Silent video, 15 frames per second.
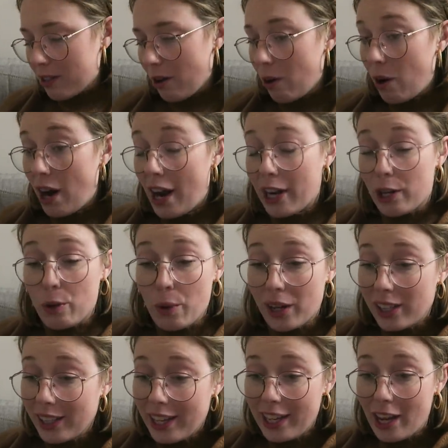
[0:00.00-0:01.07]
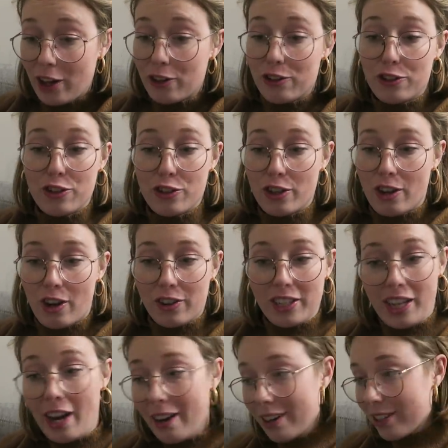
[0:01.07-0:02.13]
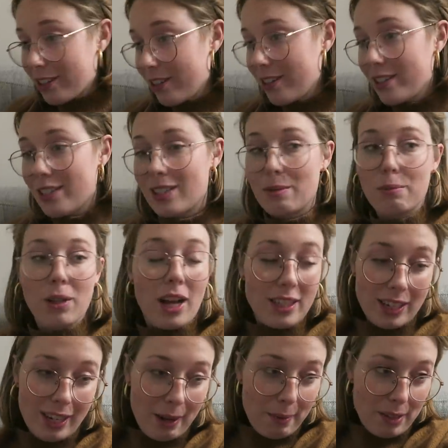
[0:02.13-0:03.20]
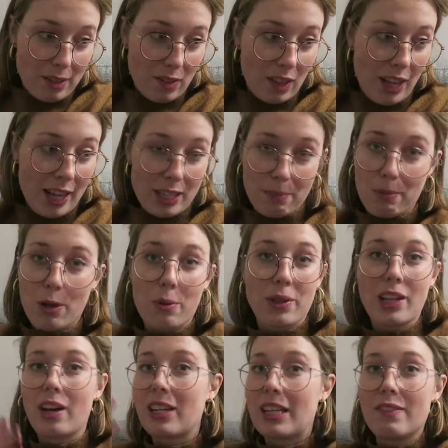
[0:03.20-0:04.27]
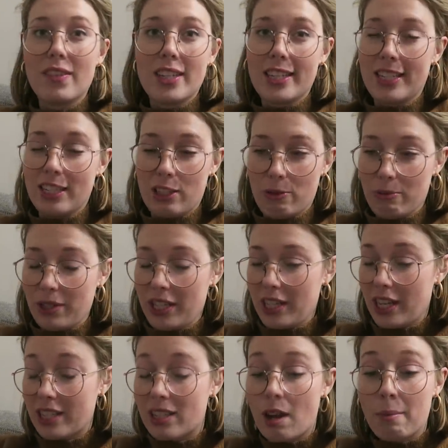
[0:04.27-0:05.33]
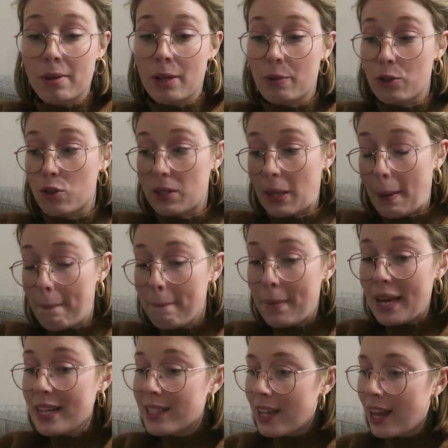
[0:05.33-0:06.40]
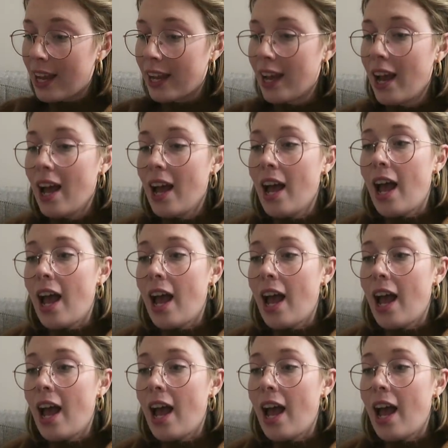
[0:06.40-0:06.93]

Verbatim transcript: So I quickly understood all the characters and the plot dynamics of the last book without even needing to read a summary, which was amazing.